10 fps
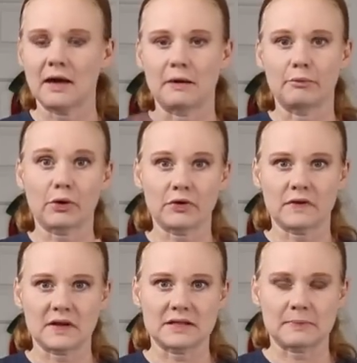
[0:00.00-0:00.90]
And both
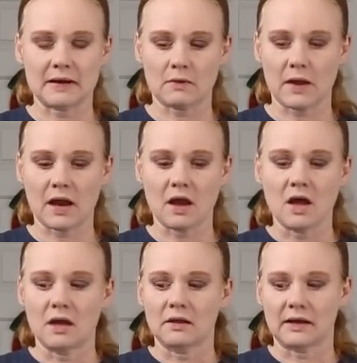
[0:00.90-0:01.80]
of these, by the way,
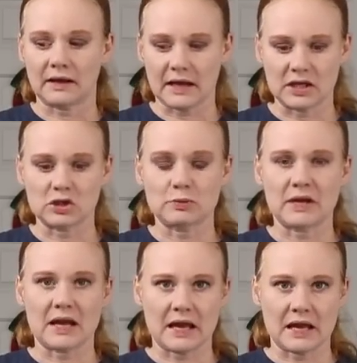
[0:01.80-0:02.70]
like
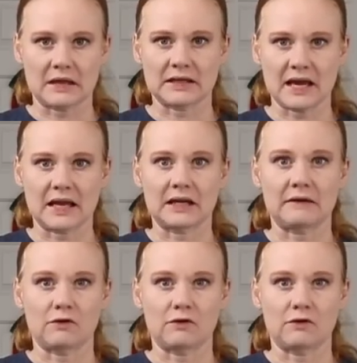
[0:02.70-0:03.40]
HP and Canon,